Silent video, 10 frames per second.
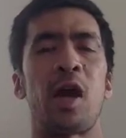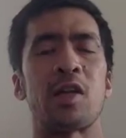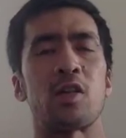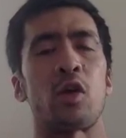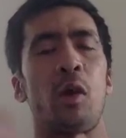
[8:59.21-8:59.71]

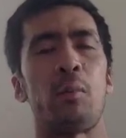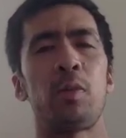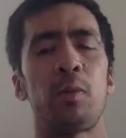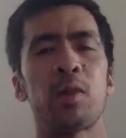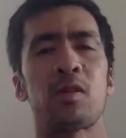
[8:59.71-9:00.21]
as a
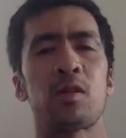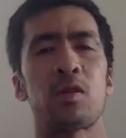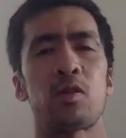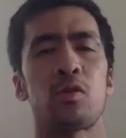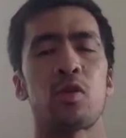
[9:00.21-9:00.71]
complement
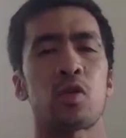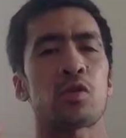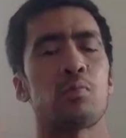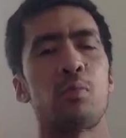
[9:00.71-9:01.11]
to just